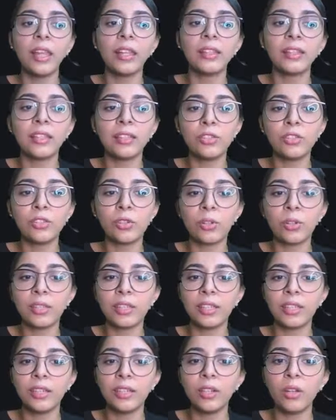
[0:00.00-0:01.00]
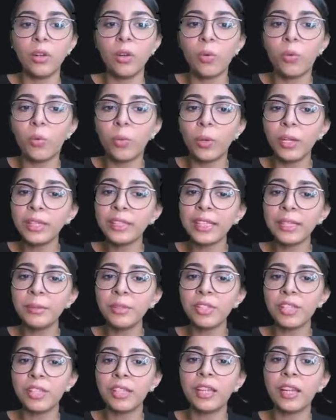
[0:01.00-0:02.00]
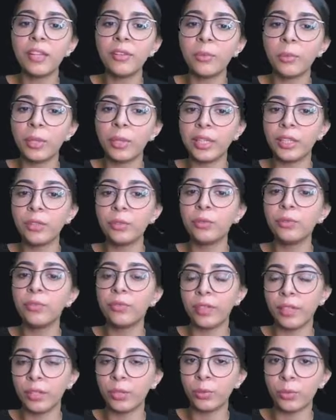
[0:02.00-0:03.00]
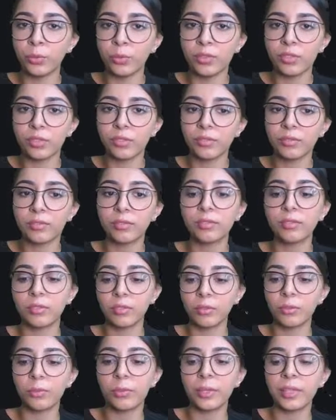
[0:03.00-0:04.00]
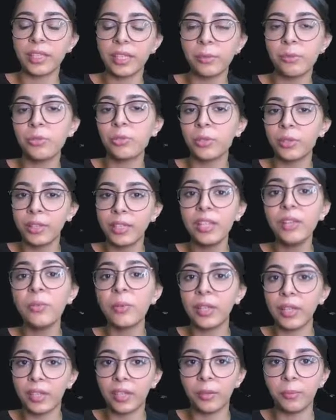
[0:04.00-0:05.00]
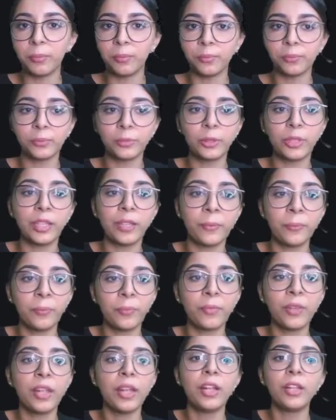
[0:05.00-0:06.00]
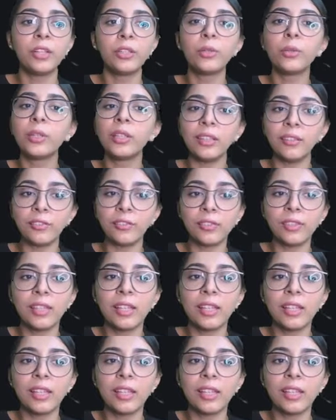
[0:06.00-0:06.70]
Then George said, "What time shall I wake you fellows?" What time should they wake up? Okay. To leave.